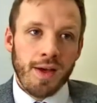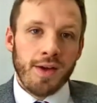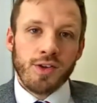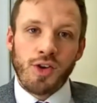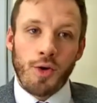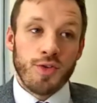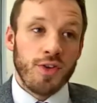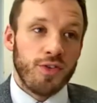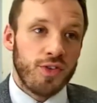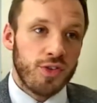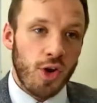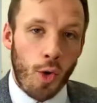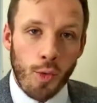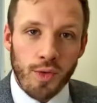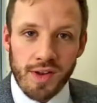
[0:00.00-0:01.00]
Joseph
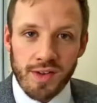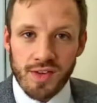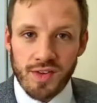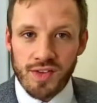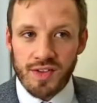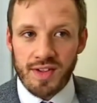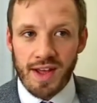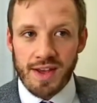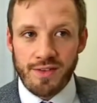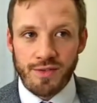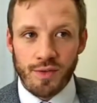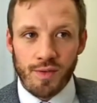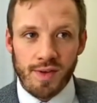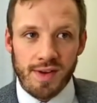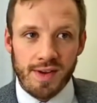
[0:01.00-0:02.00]
sold into slavery.